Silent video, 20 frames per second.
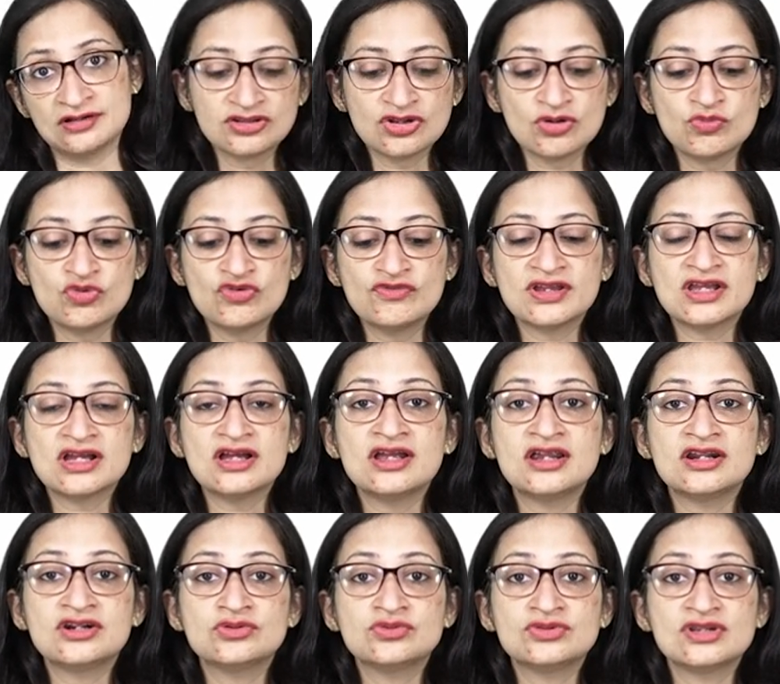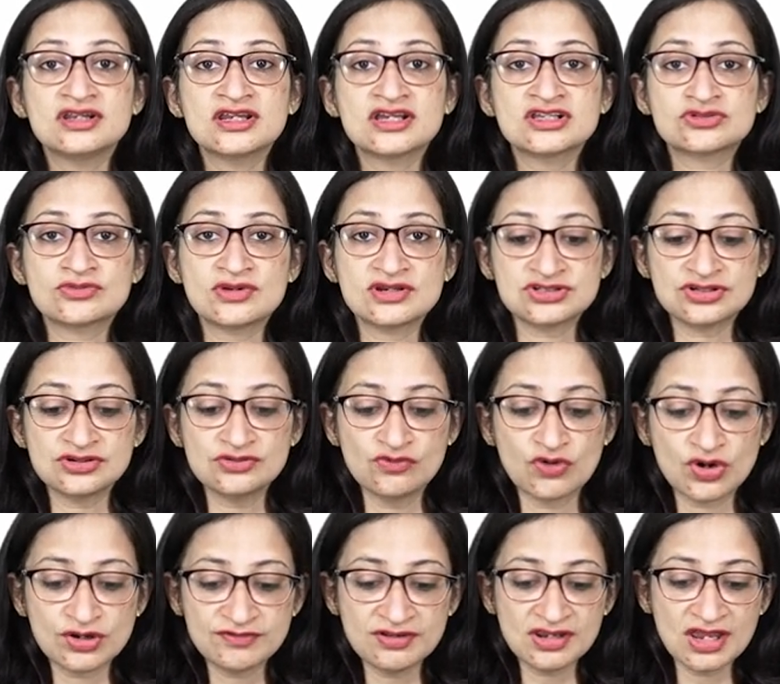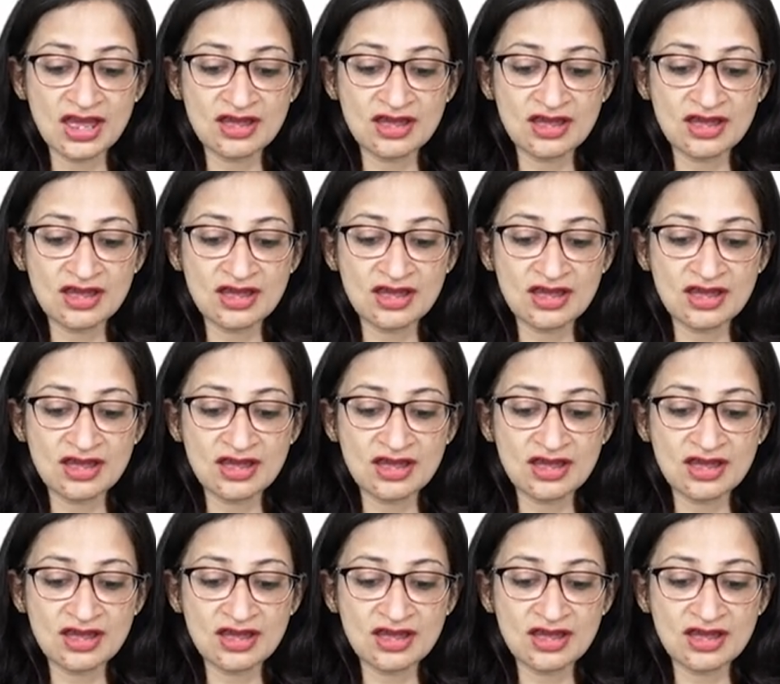Now, moving ahead to the next question, what we